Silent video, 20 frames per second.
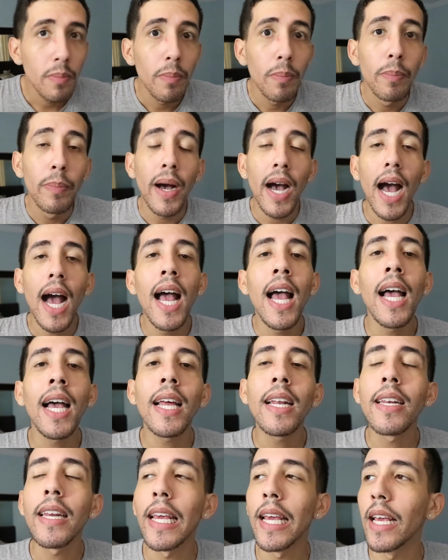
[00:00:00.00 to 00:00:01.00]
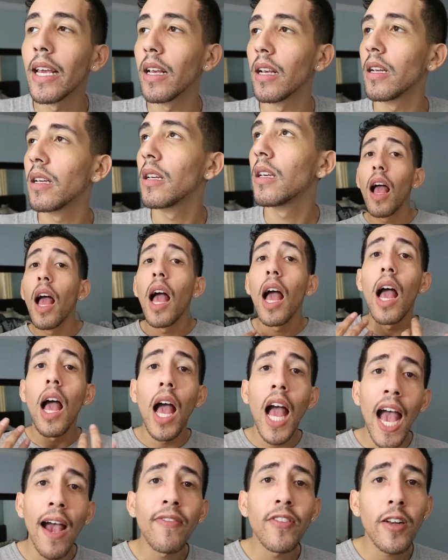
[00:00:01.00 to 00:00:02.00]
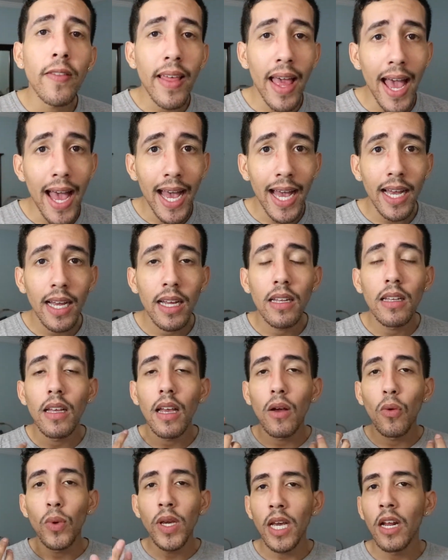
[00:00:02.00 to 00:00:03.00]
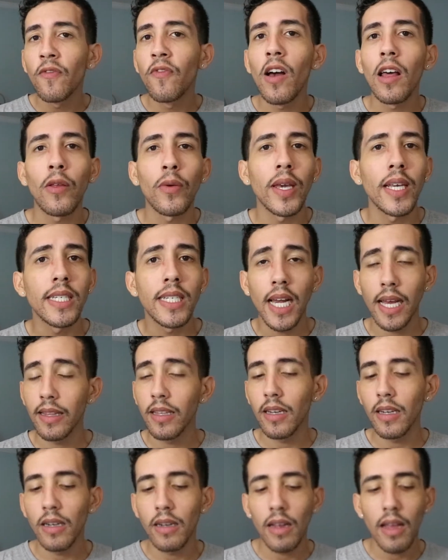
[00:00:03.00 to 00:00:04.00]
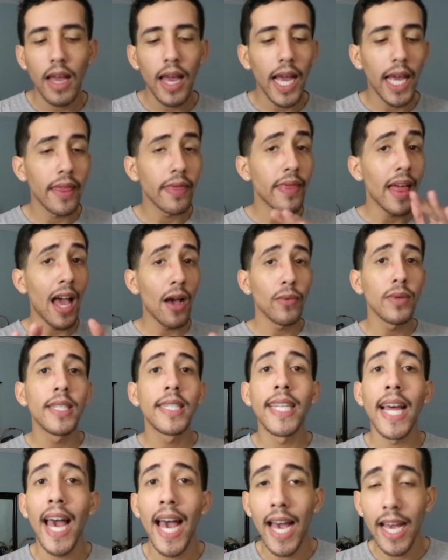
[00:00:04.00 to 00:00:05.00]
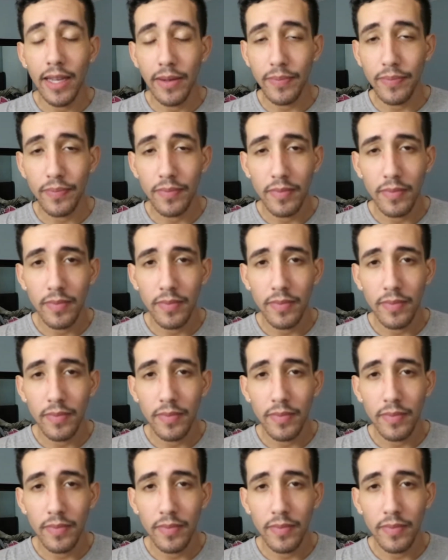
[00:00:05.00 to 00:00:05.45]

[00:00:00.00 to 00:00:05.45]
But honey, after that, we unfollow each other, and that was that.